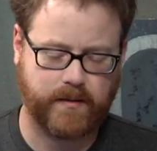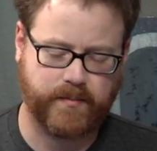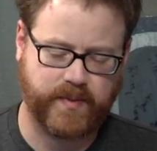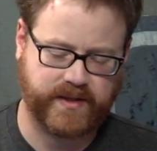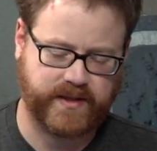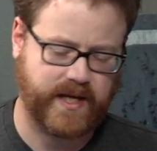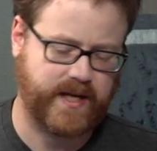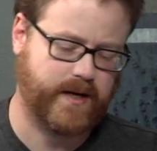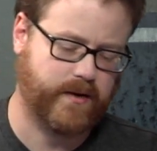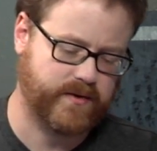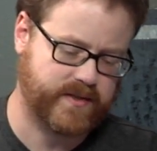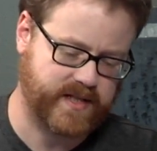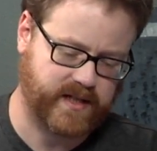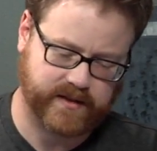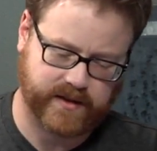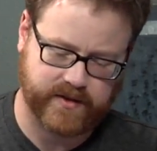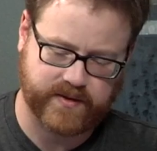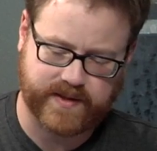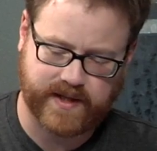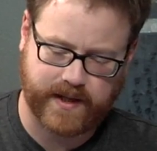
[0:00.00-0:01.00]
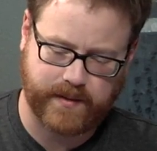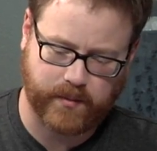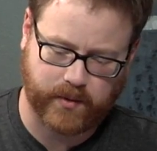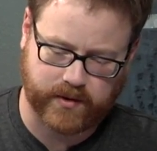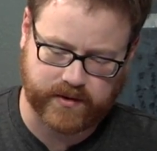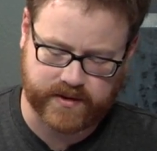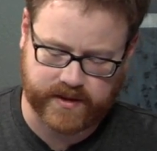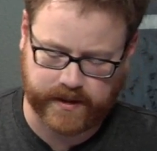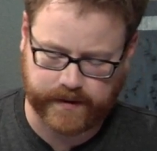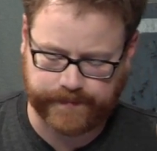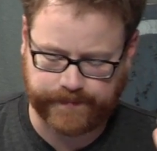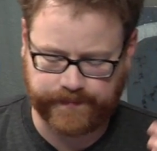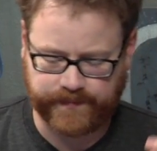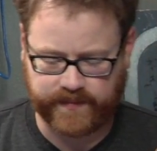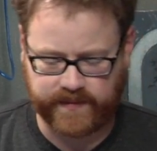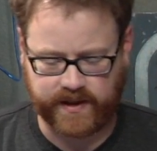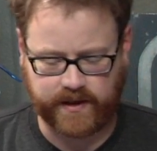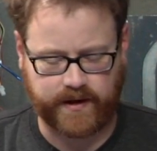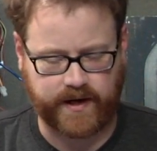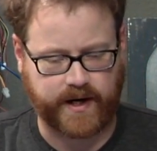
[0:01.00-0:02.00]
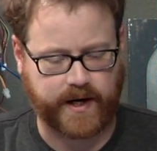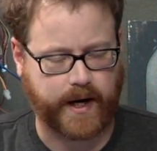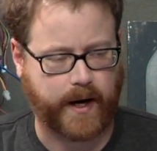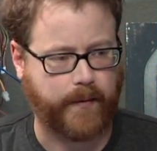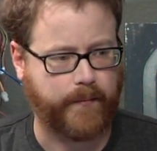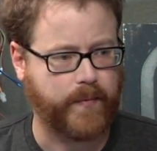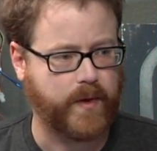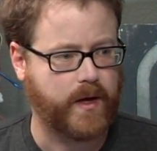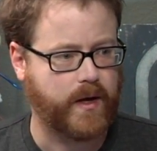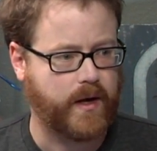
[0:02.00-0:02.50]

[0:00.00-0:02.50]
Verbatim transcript: but they don't sell those anymore, so there you go.